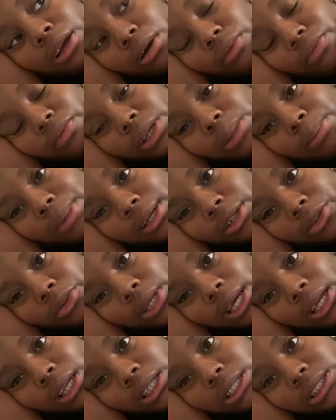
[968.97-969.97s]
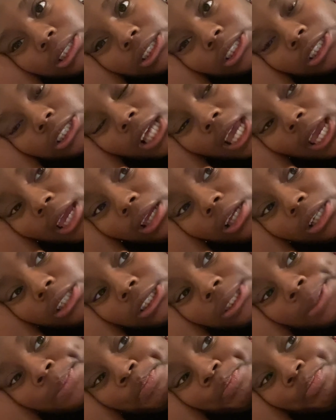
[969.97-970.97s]
Hopefully my due date doesn't
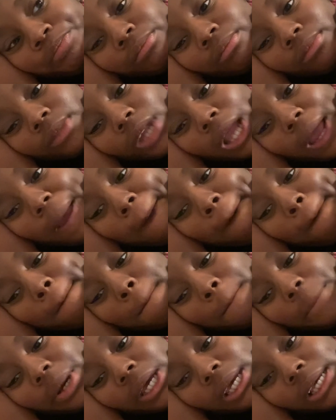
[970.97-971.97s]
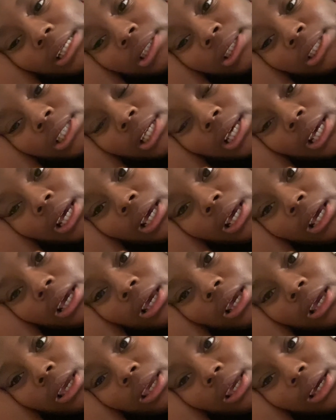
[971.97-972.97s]
change. But
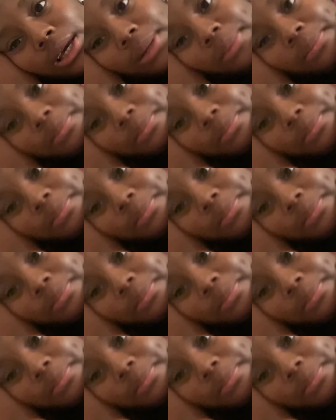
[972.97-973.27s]
yeah,